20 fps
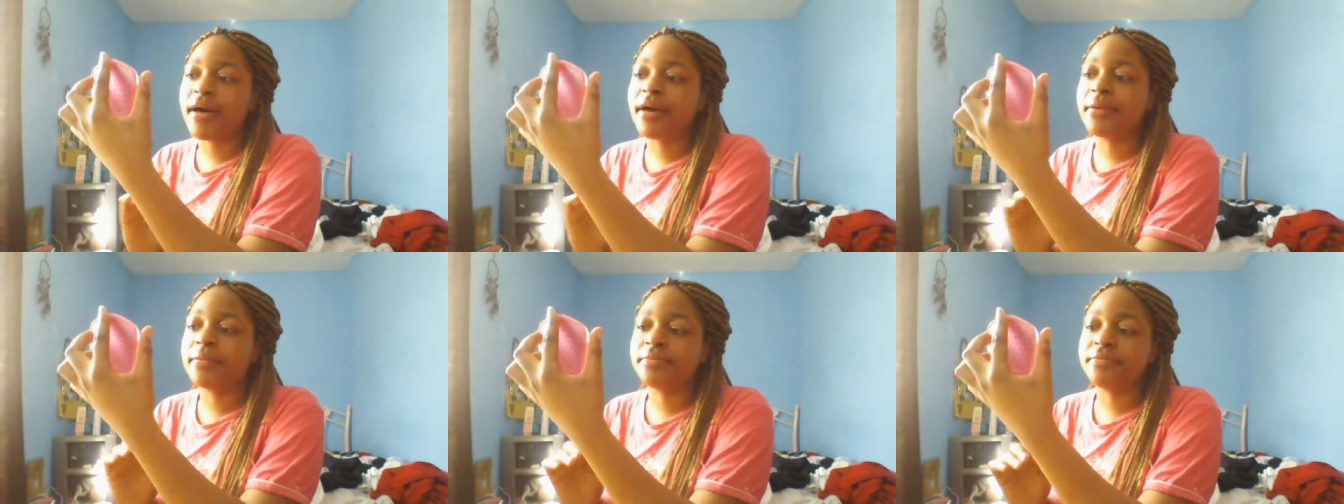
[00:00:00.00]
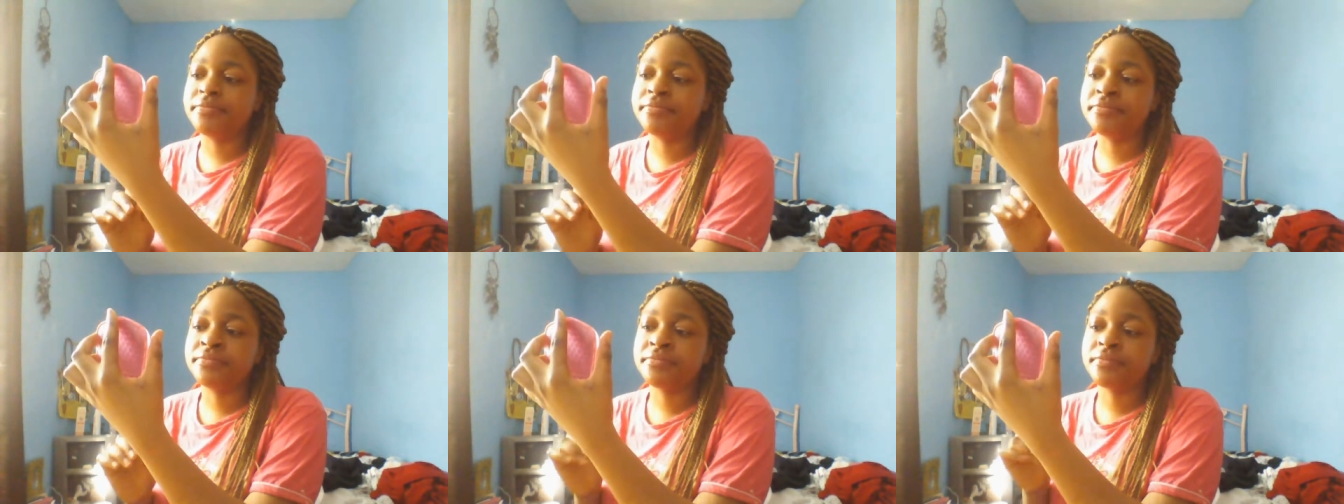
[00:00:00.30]

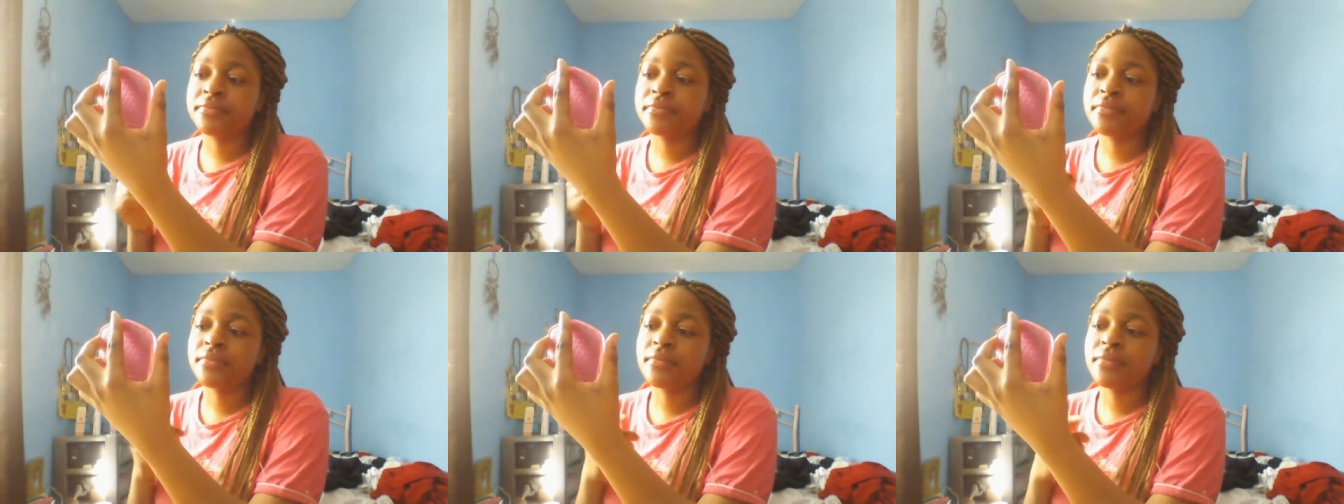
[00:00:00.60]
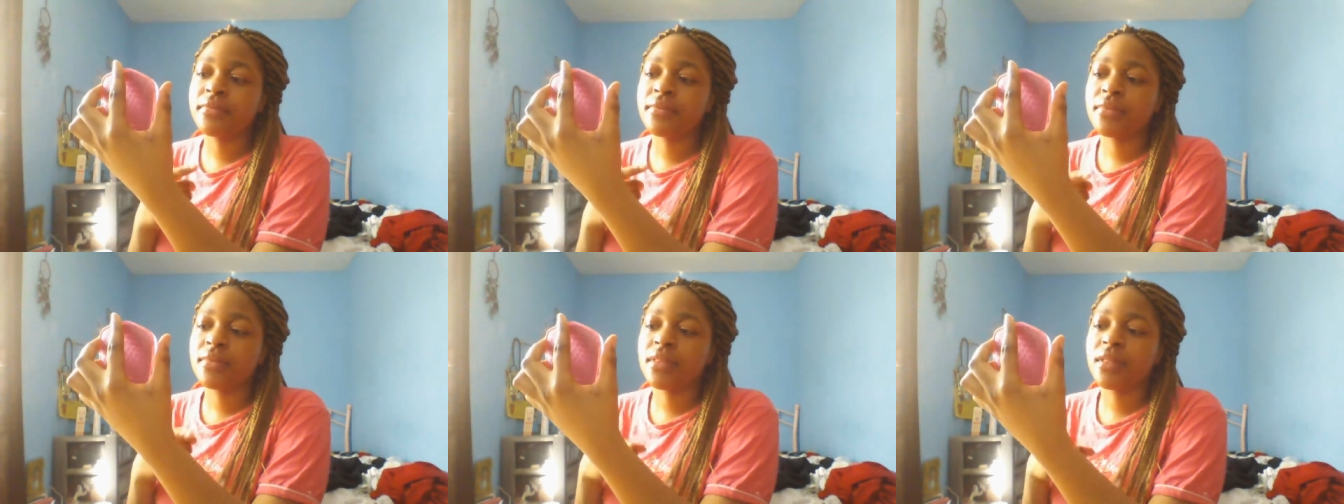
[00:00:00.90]
Um,
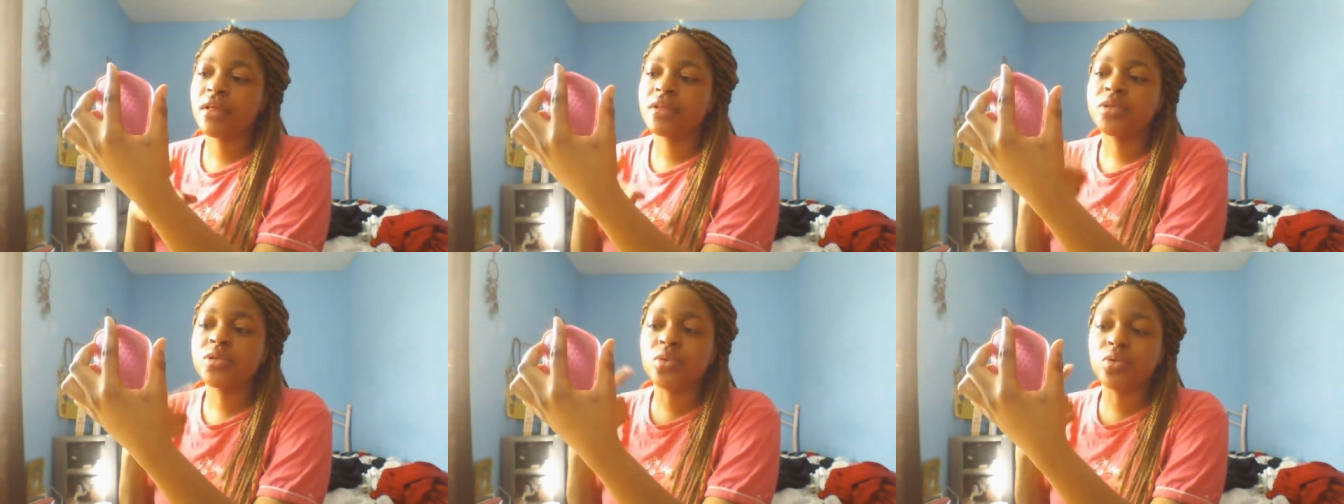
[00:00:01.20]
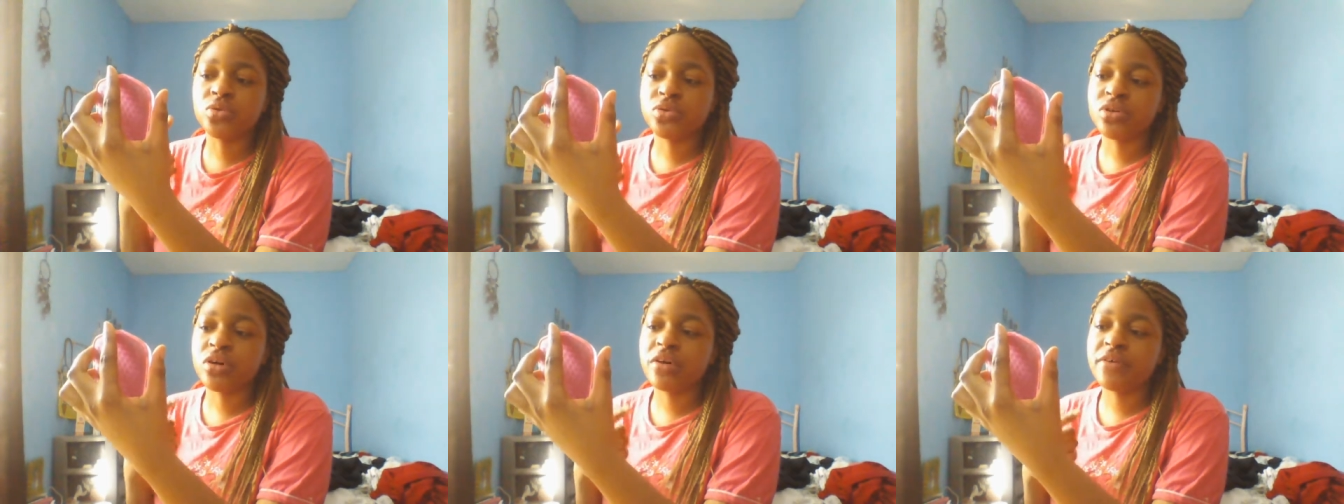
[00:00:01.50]

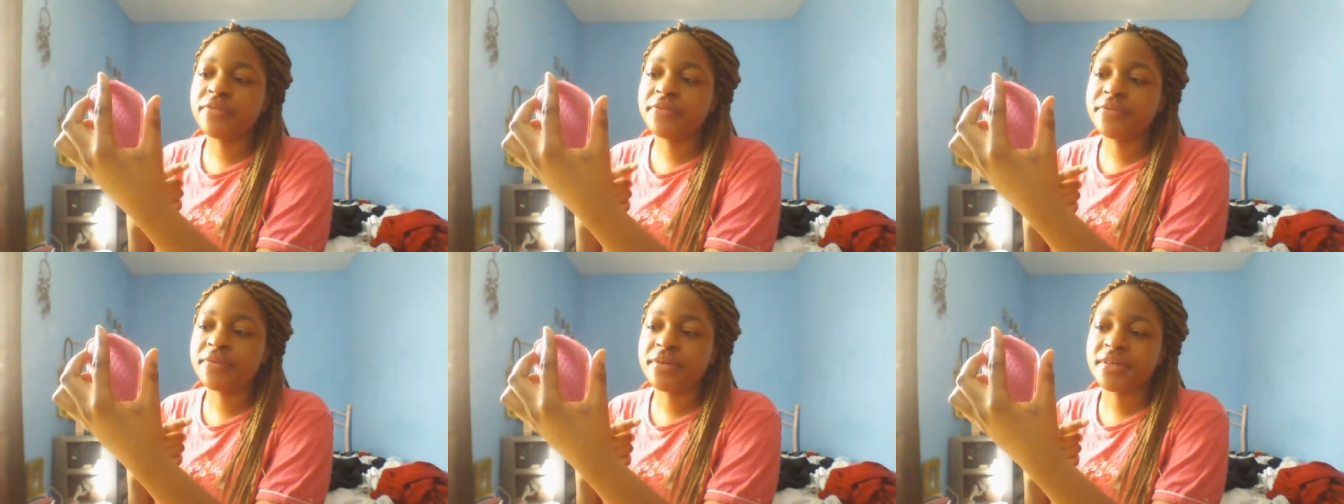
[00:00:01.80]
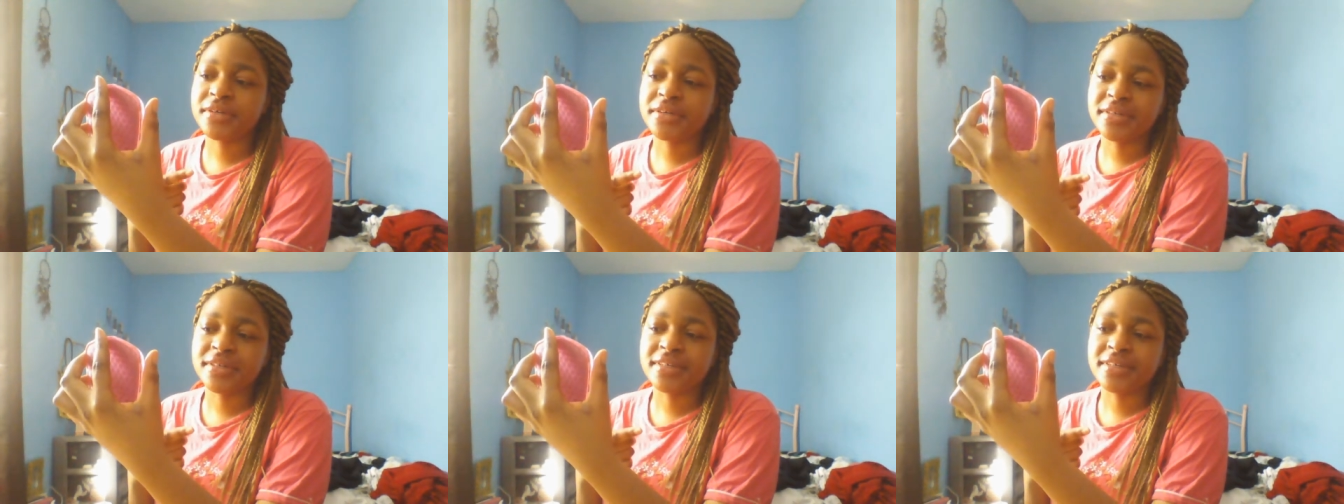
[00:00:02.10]
sort of.